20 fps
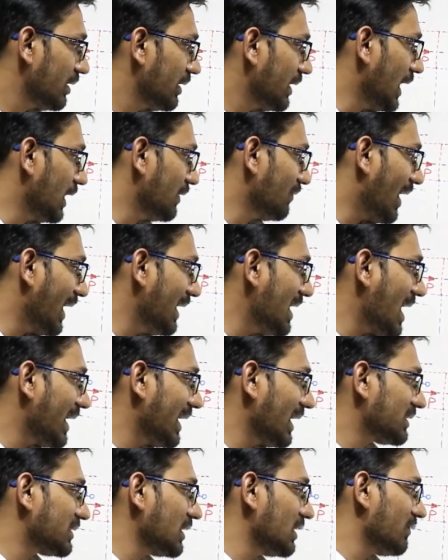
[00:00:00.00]
In y
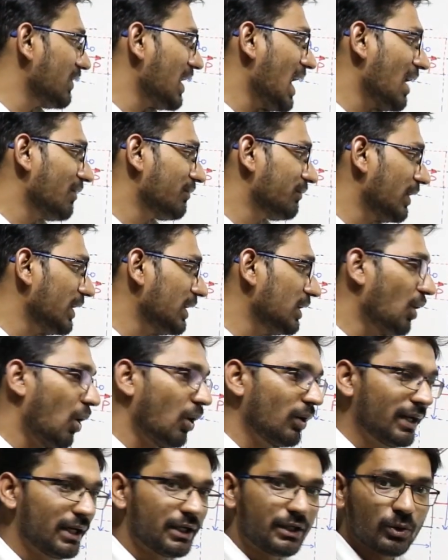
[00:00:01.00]
direction we have one
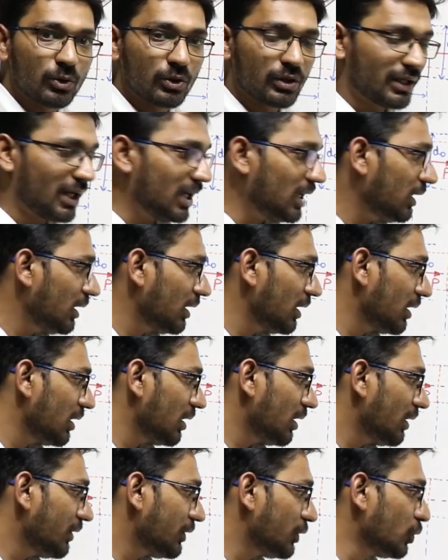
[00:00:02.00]
longitudinal,
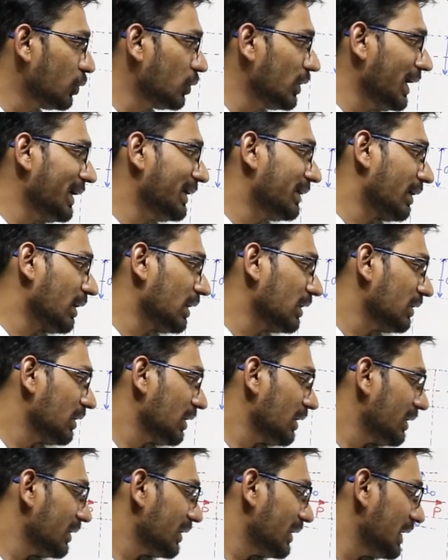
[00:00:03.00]
2 lateral.
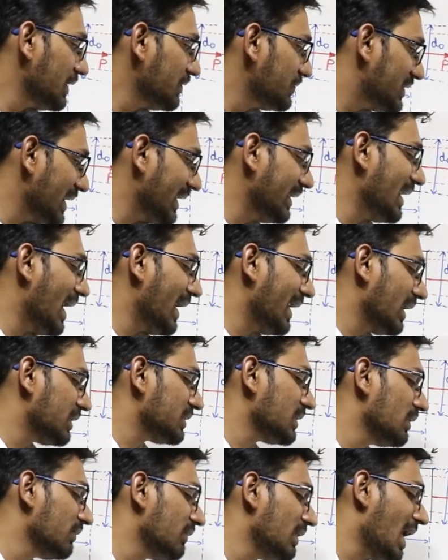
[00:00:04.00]
In z
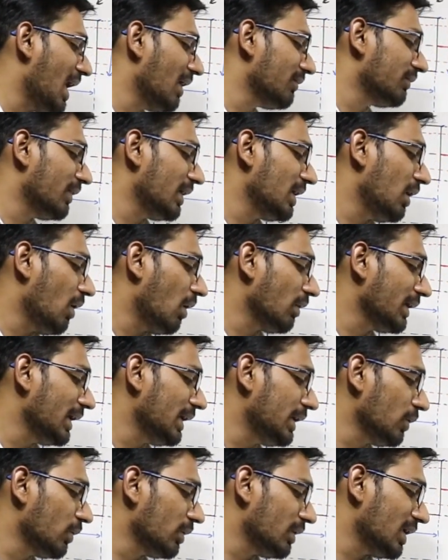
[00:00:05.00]
direction we have one
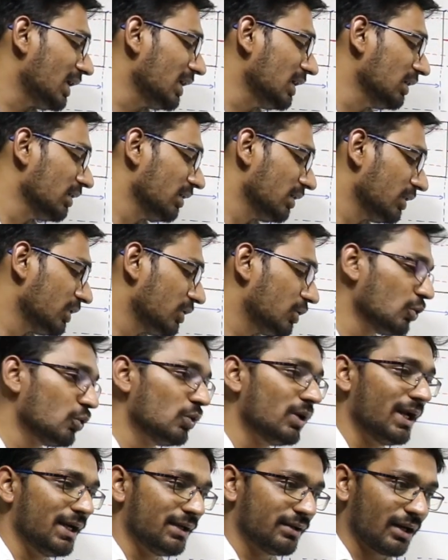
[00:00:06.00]
longitudinal, 2
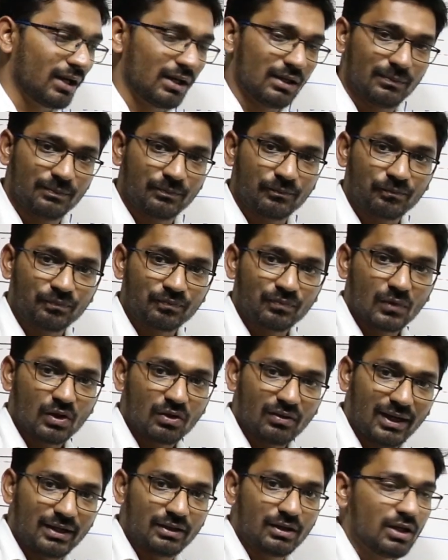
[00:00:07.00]
lateral,
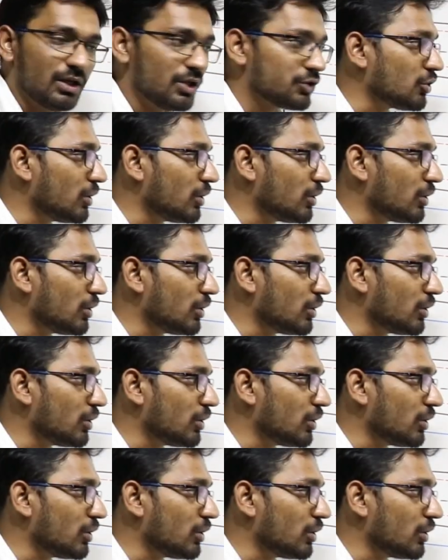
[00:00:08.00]
right?